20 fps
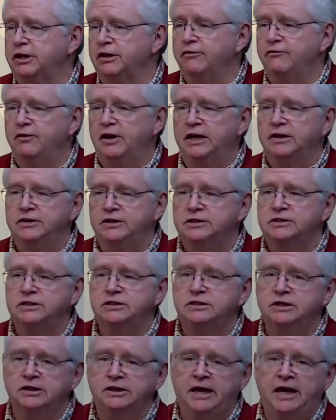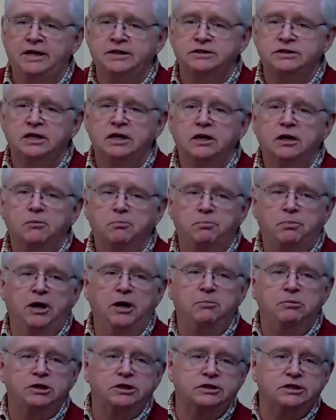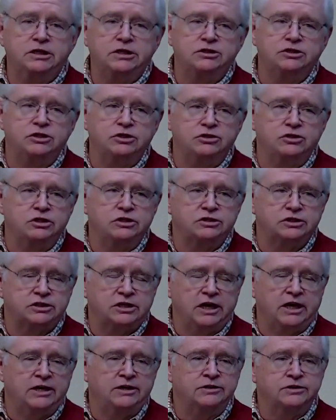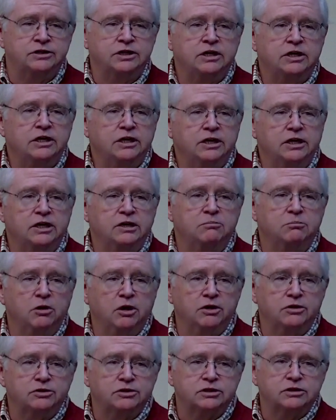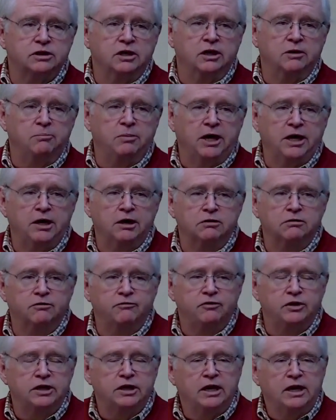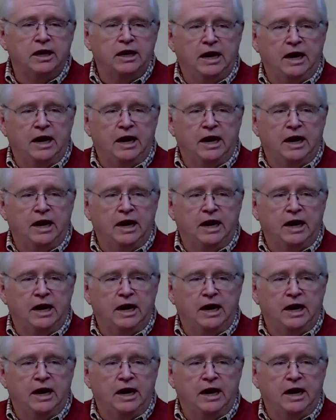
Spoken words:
And in fact, this is the last public teaching Jesus has in Mark's biography.